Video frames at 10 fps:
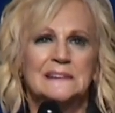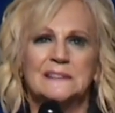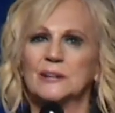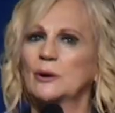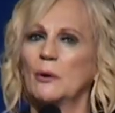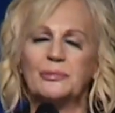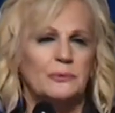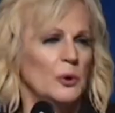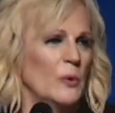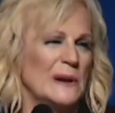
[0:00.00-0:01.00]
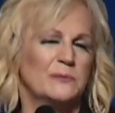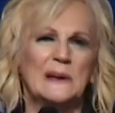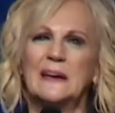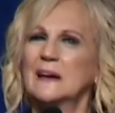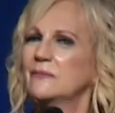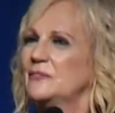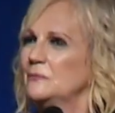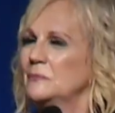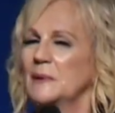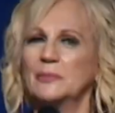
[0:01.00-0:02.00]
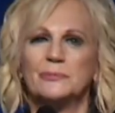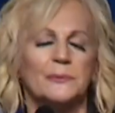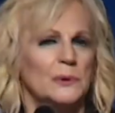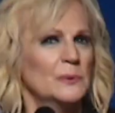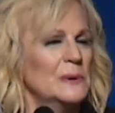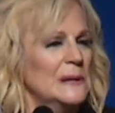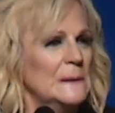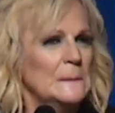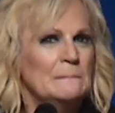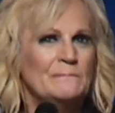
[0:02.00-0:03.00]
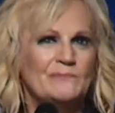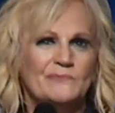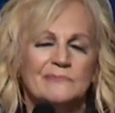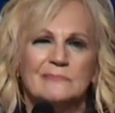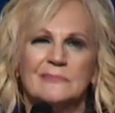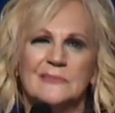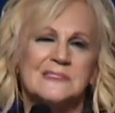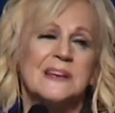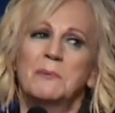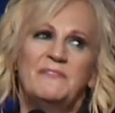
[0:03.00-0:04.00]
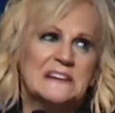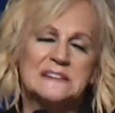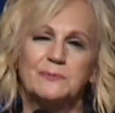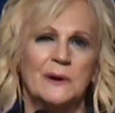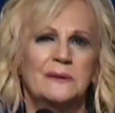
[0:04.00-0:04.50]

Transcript: to go through what we have been through. And some of us, we're,